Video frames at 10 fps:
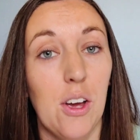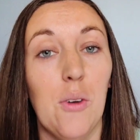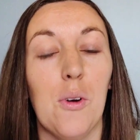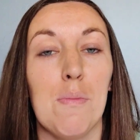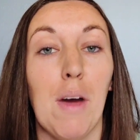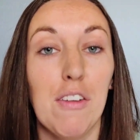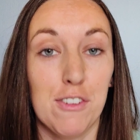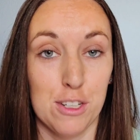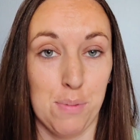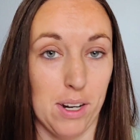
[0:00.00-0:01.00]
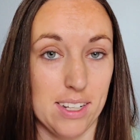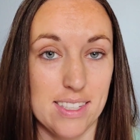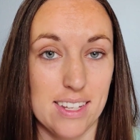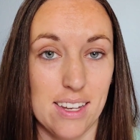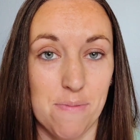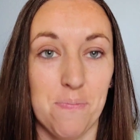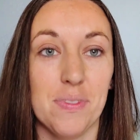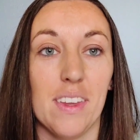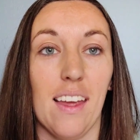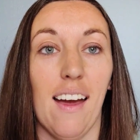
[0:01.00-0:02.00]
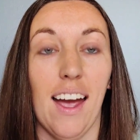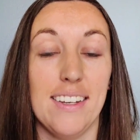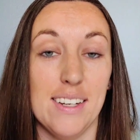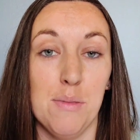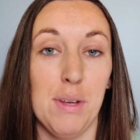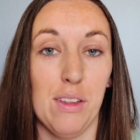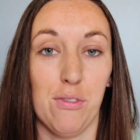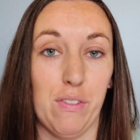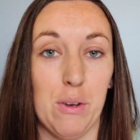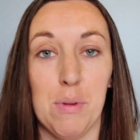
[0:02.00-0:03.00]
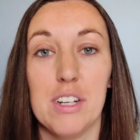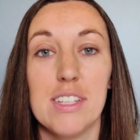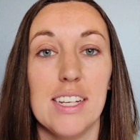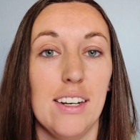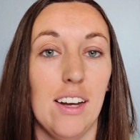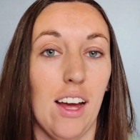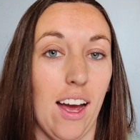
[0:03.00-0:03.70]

With my first pregnancy, I tend to be a thrifty person.